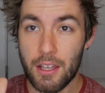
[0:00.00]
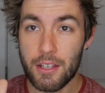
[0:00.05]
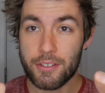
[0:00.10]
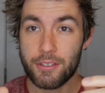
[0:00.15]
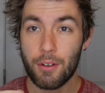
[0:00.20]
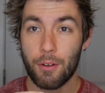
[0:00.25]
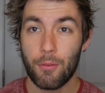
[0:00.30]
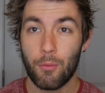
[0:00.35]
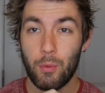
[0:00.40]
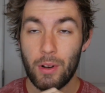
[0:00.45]

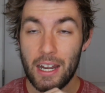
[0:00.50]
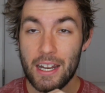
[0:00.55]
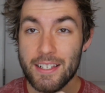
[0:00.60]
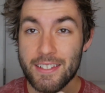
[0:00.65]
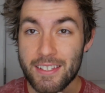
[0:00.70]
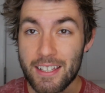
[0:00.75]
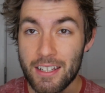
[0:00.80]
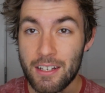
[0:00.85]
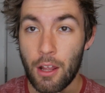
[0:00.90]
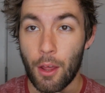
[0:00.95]
So when I
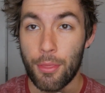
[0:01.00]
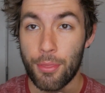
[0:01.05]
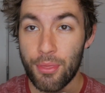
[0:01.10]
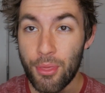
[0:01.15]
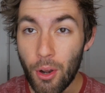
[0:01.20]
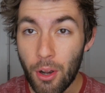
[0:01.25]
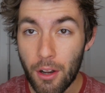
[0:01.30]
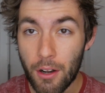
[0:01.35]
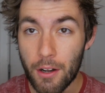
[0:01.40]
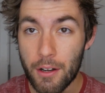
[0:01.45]
said a
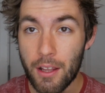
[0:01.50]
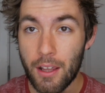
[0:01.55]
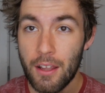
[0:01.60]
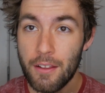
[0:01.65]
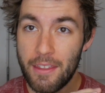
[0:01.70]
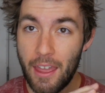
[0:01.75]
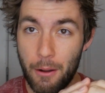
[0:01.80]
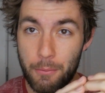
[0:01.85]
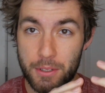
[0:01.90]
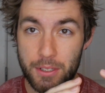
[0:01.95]
third,
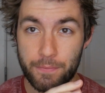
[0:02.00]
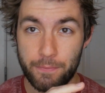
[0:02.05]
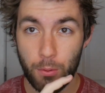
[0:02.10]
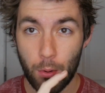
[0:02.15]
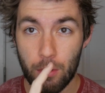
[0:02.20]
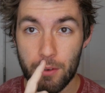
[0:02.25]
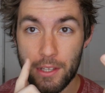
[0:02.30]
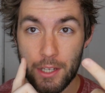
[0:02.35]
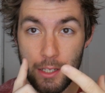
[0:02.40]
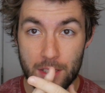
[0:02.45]
that was
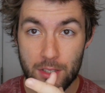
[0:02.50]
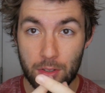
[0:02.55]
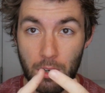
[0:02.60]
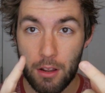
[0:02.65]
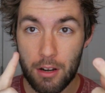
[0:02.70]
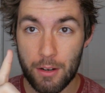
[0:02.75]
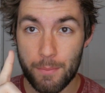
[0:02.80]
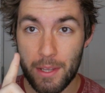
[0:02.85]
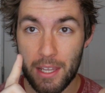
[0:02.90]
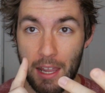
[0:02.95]
for the
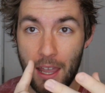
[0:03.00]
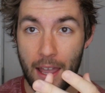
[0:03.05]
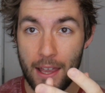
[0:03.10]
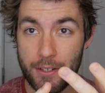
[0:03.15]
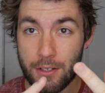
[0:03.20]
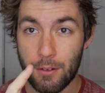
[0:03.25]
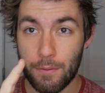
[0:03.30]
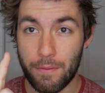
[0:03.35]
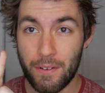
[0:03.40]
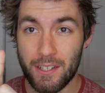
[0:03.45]
astronomy,
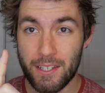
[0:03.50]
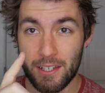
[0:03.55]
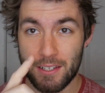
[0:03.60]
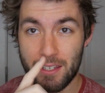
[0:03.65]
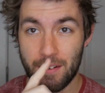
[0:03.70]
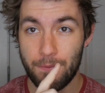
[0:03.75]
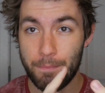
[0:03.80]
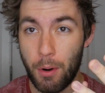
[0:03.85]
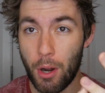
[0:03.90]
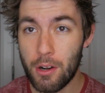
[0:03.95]
astrophysics,
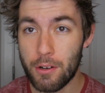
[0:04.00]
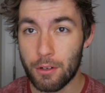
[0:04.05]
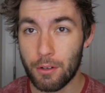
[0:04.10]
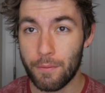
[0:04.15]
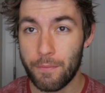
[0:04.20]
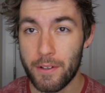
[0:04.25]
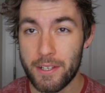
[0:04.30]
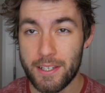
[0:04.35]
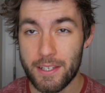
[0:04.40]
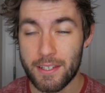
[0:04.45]
and particle
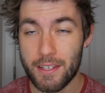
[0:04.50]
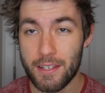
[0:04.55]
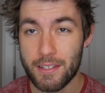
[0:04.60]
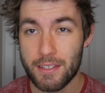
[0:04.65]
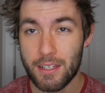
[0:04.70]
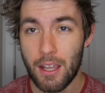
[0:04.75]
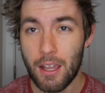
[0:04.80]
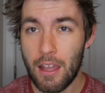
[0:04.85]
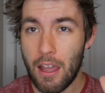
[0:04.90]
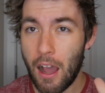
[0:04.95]

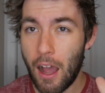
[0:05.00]
physicists.